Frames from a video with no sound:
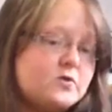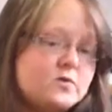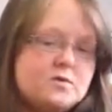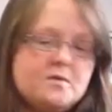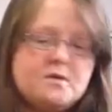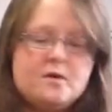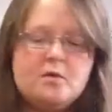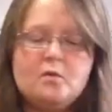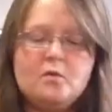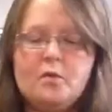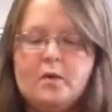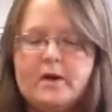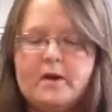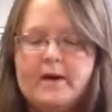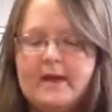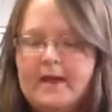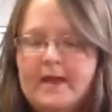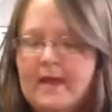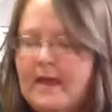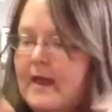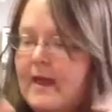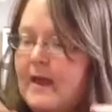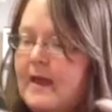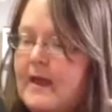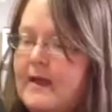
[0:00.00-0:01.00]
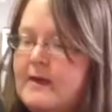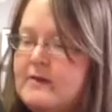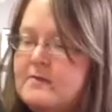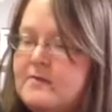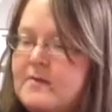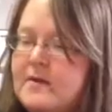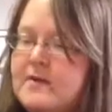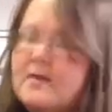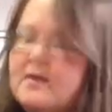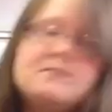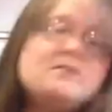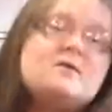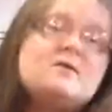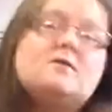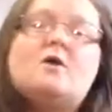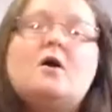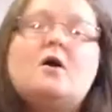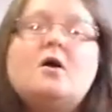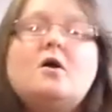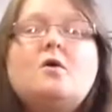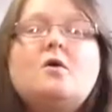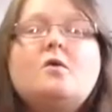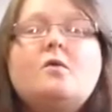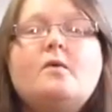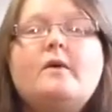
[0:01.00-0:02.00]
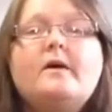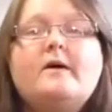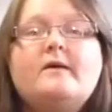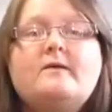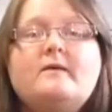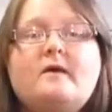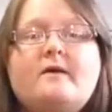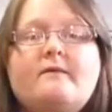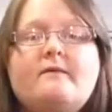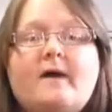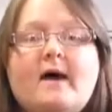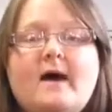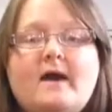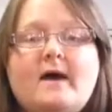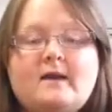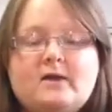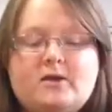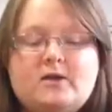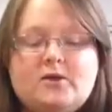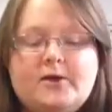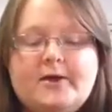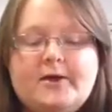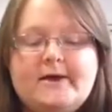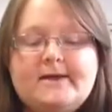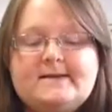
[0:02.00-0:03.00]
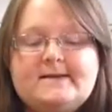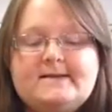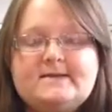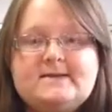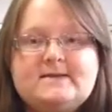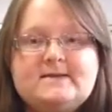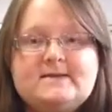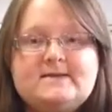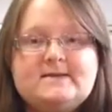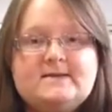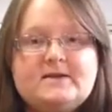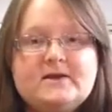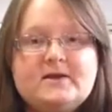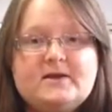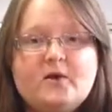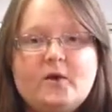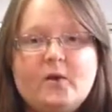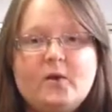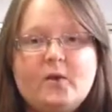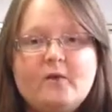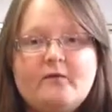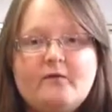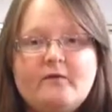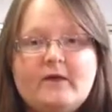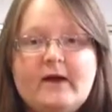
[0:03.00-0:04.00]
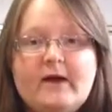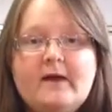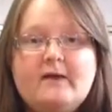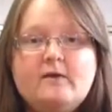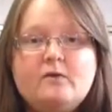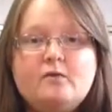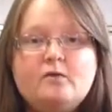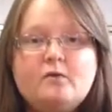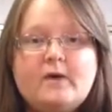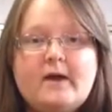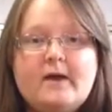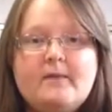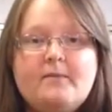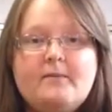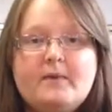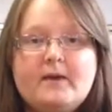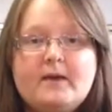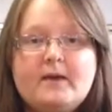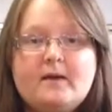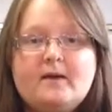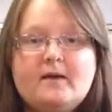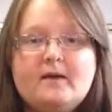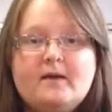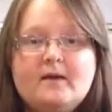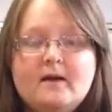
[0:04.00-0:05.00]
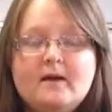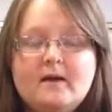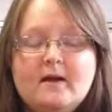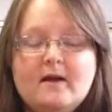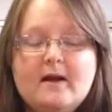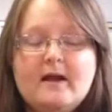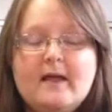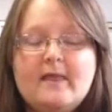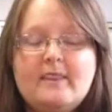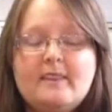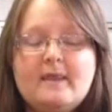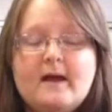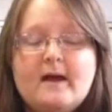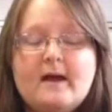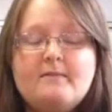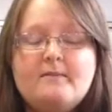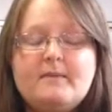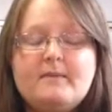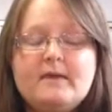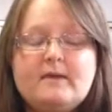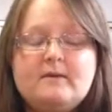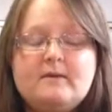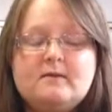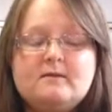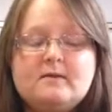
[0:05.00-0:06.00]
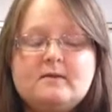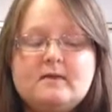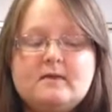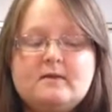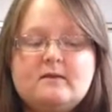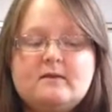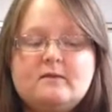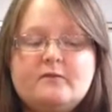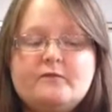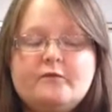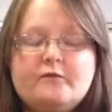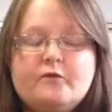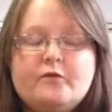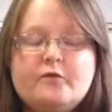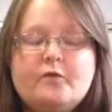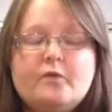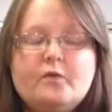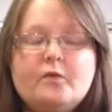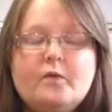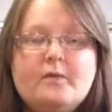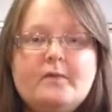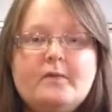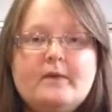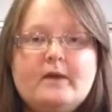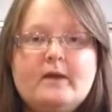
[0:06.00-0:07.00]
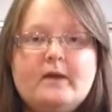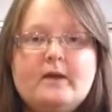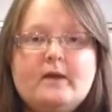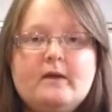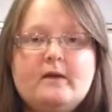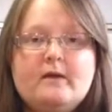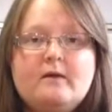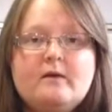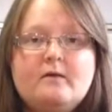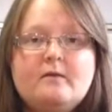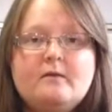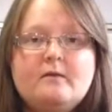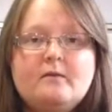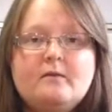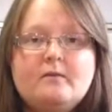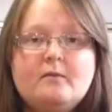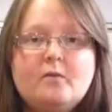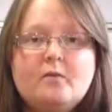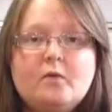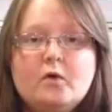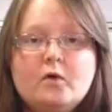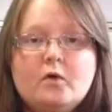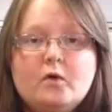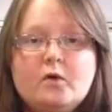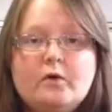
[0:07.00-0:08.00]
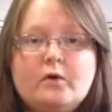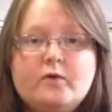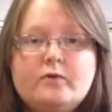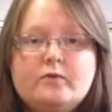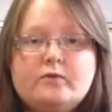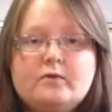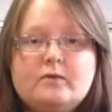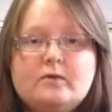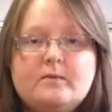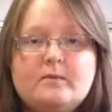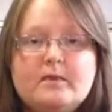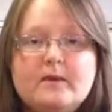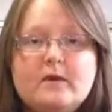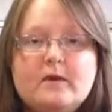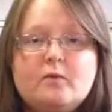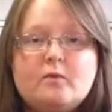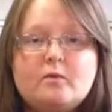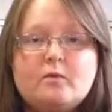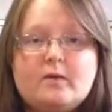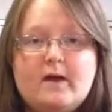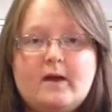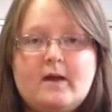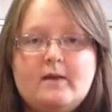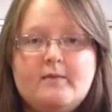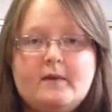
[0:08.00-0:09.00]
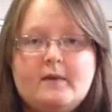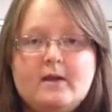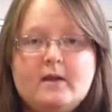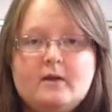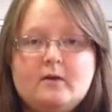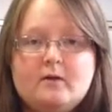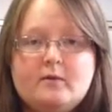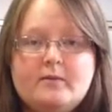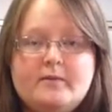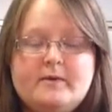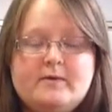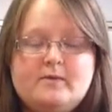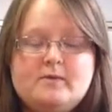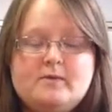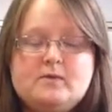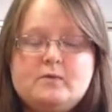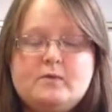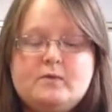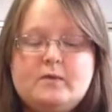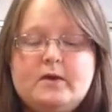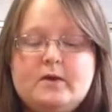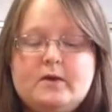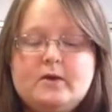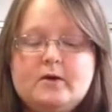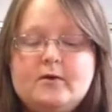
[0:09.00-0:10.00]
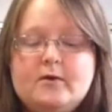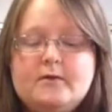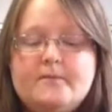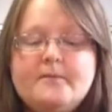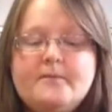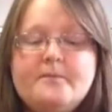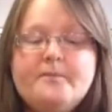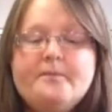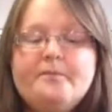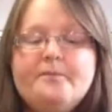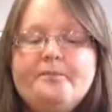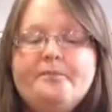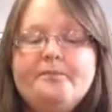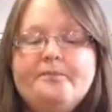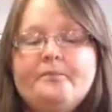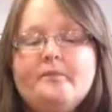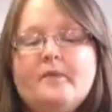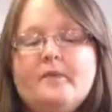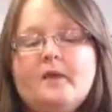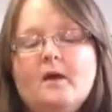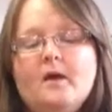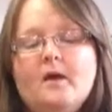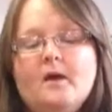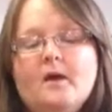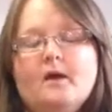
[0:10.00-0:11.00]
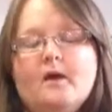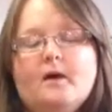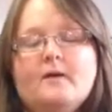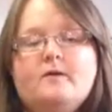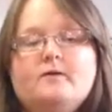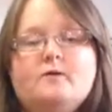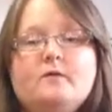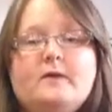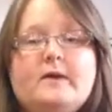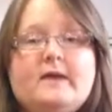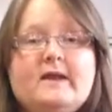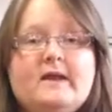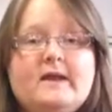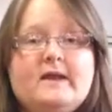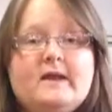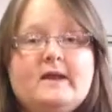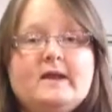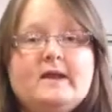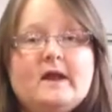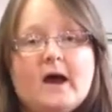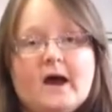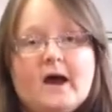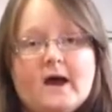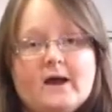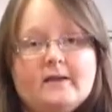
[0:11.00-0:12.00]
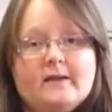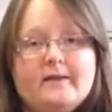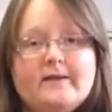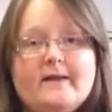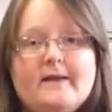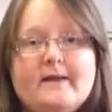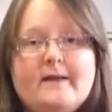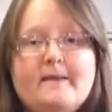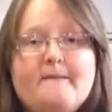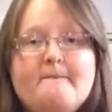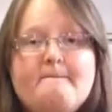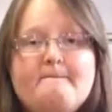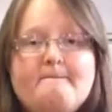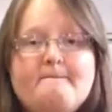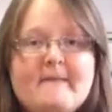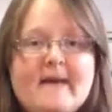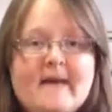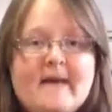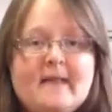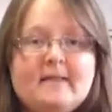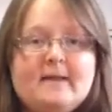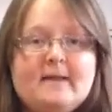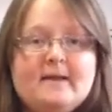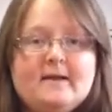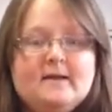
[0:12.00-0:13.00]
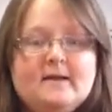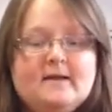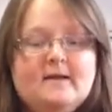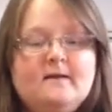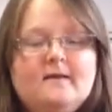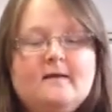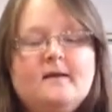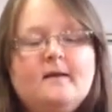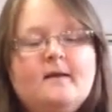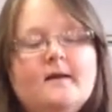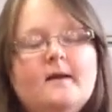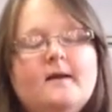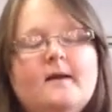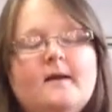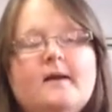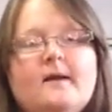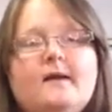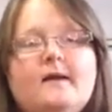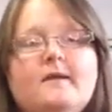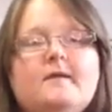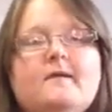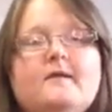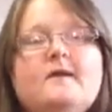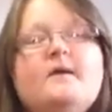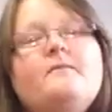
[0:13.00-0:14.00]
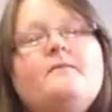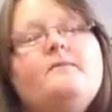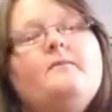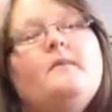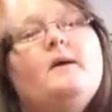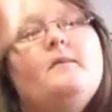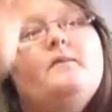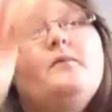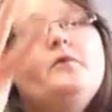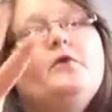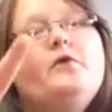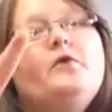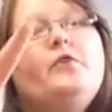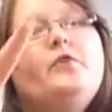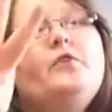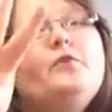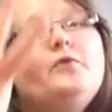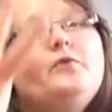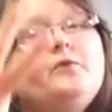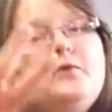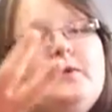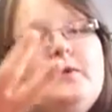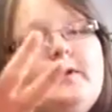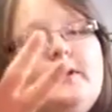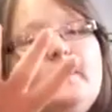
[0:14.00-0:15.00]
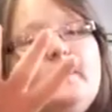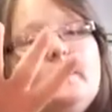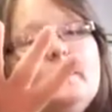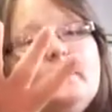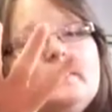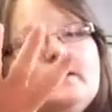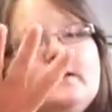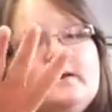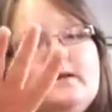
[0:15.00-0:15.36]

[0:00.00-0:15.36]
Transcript: green one is because the darker ones have had a chance to sit on the vine and ripen. And that means that the fruit will be more close to being ripe and it'll be sweeter. So get an ugly melon. Tip number 3